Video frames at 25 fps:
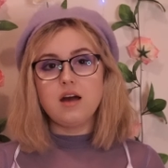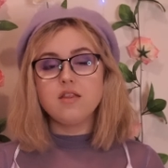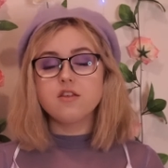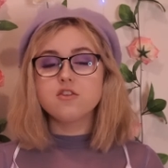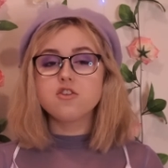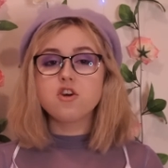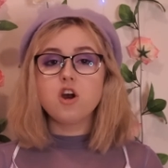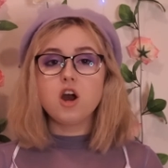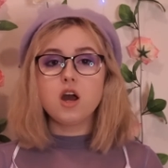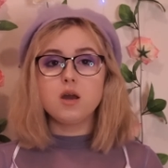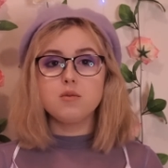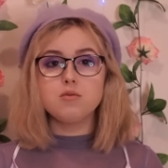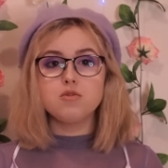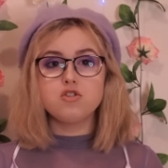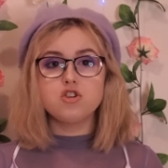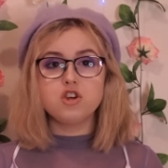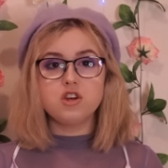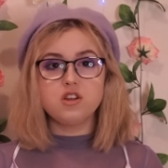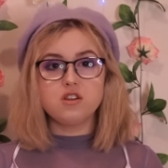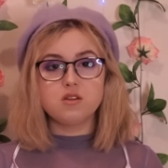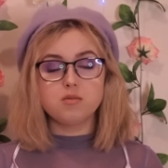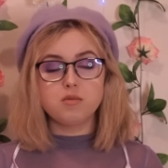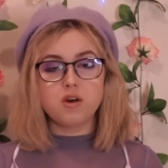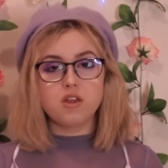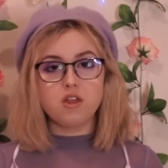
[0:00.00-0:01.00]
the time,
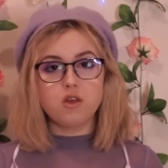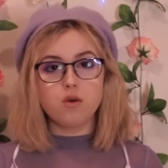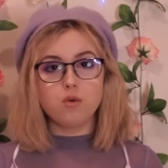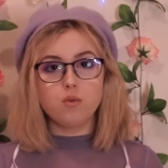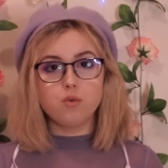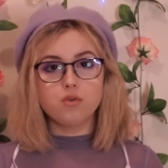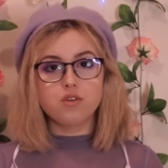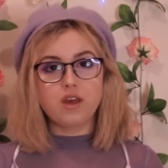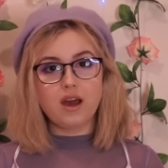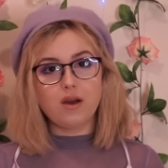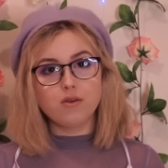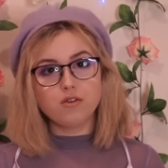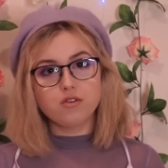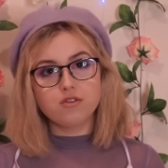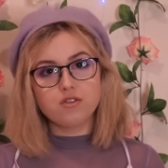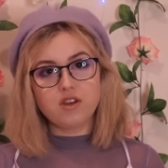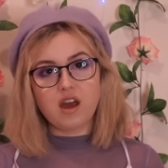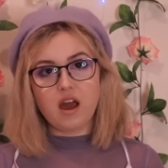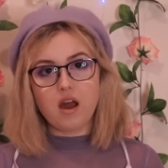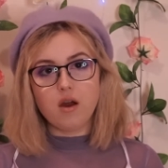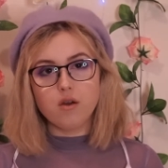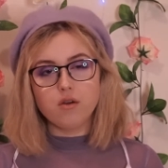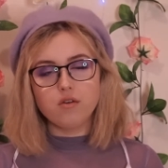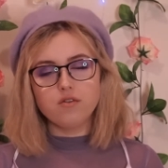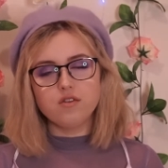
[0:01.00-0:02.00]
Jean's mother was out of
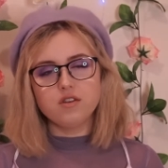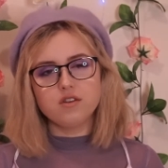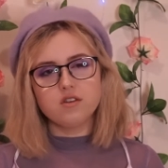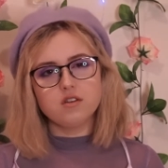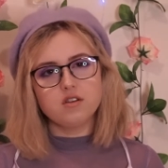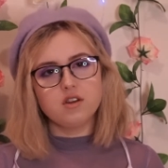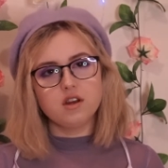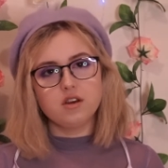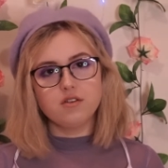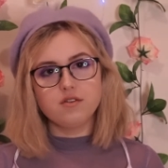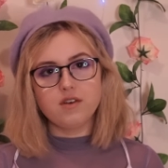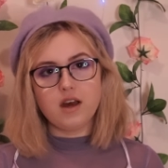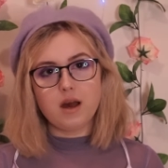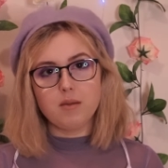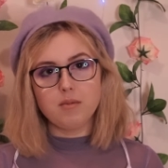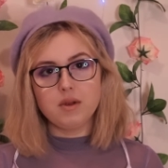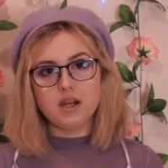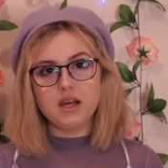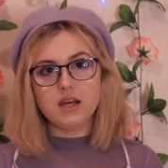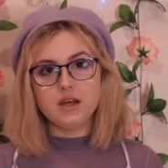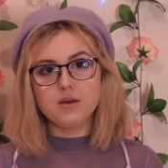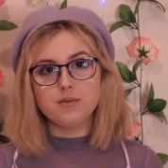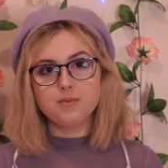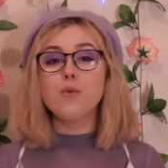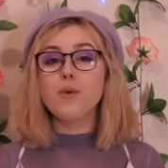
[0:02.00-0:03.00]
town visiting
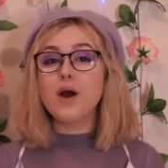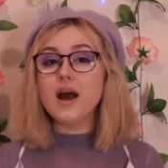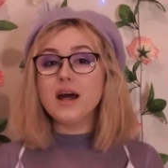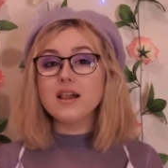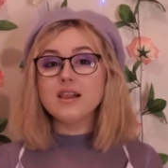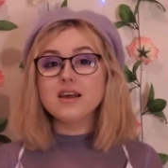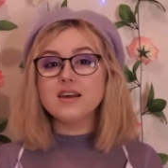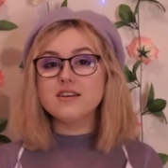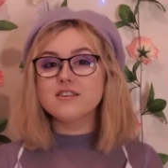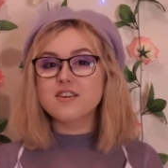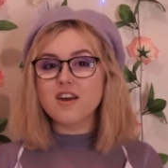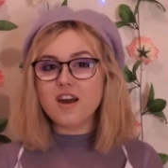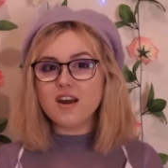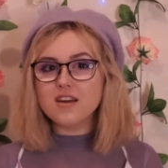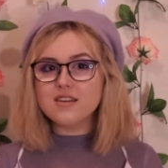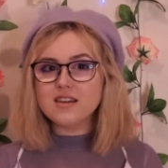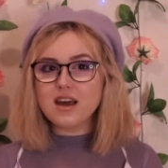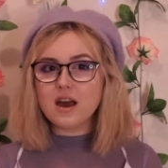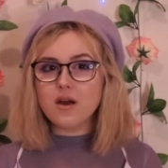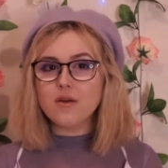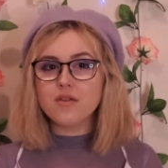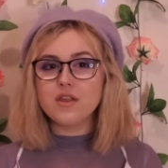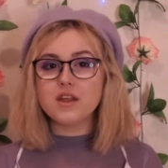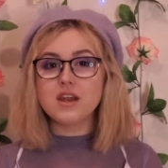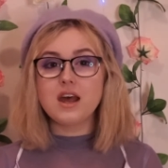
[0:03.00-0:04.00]
family. Well, it turned
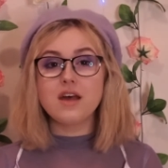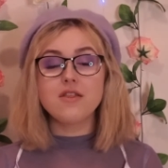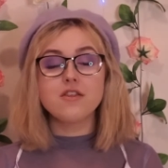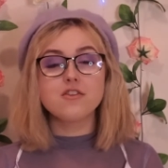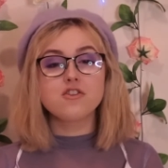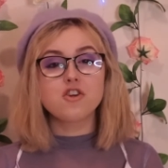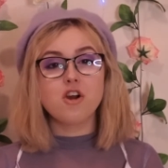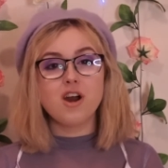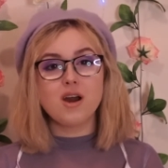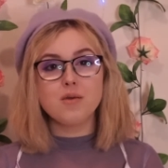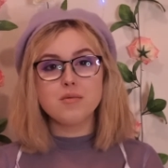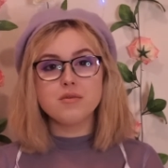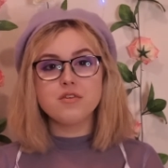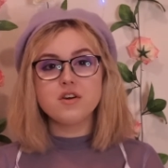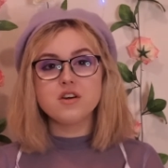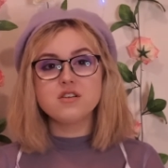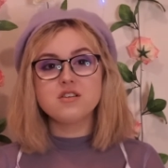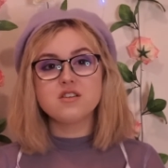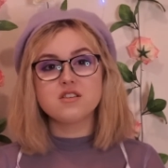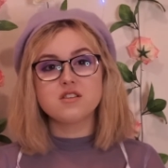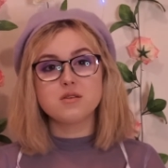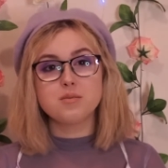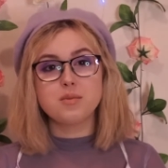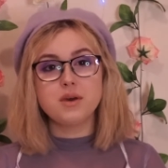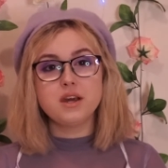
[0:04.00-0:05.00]
out that at the time of her
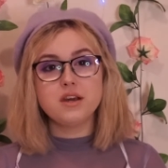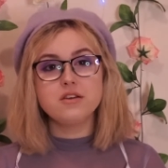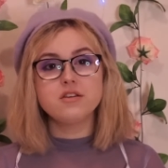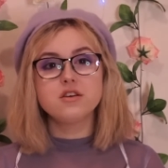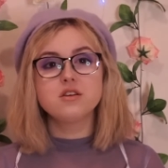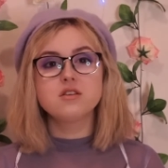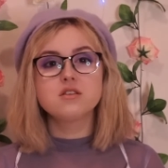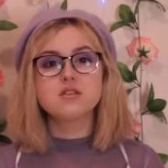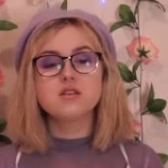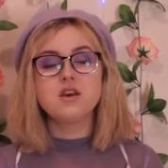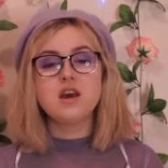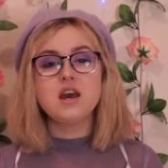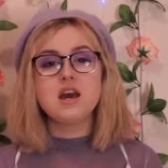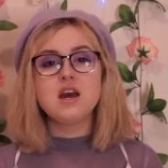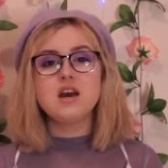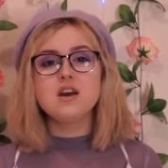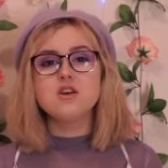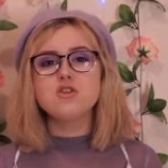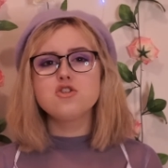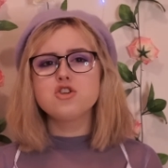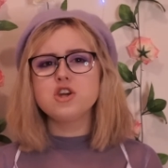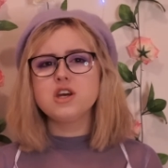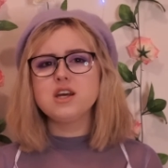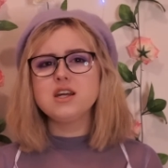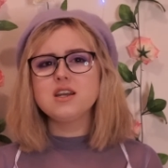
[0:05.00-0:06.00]
disappearance,
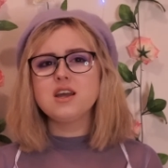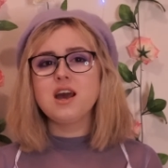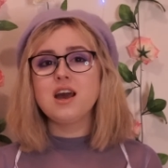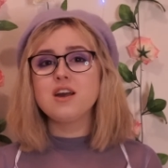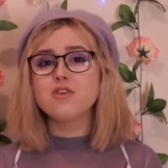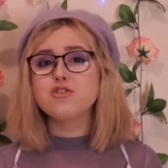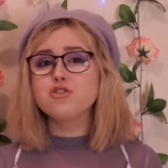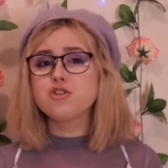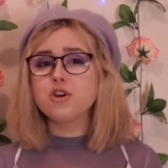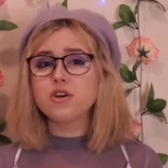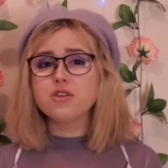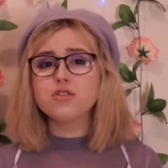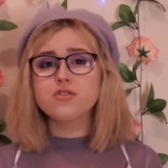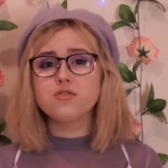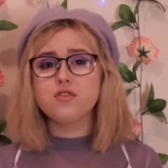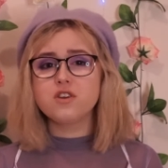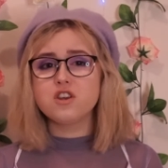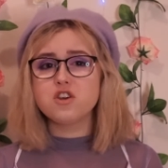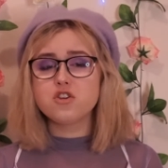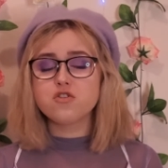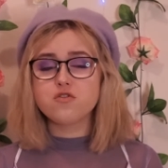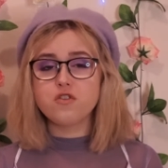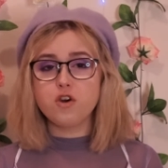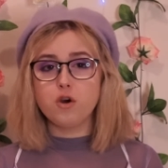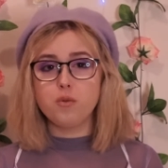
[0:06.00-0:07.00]
Jean had just
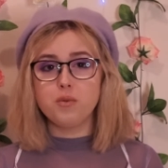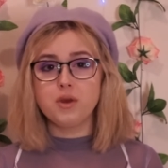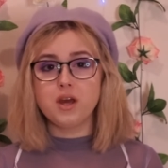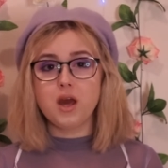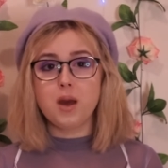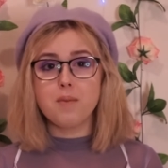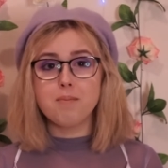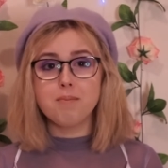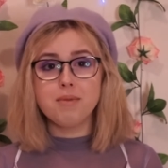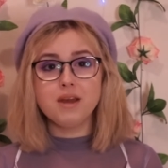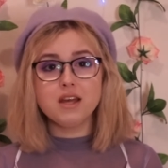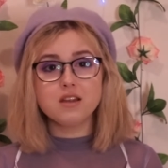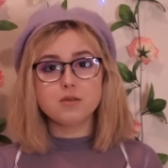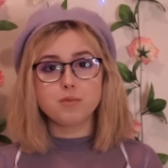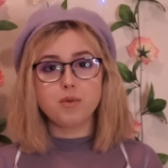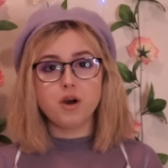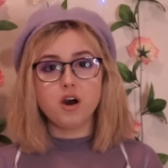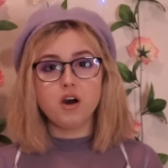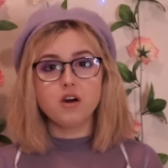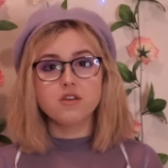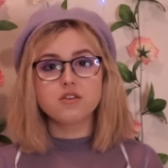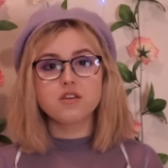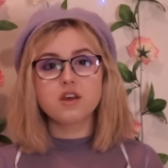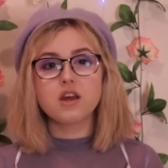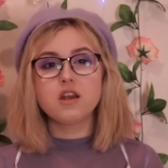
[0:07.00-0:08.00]
finished filming a bit
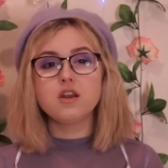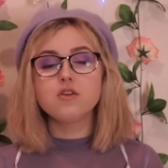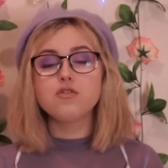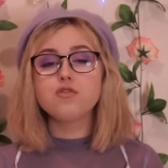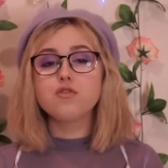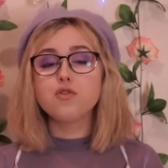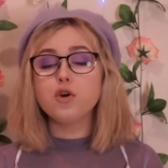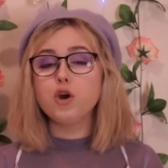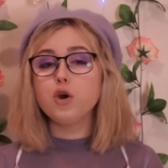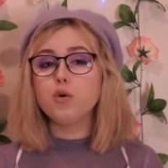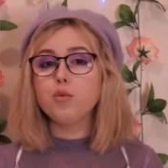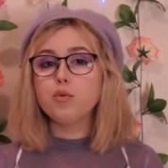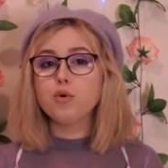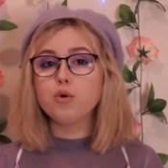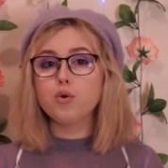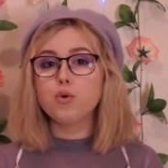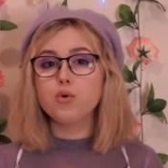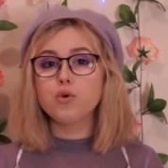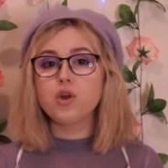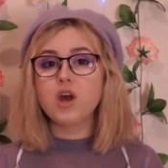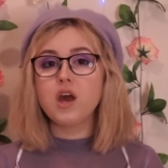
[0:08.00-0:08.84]
part in a film called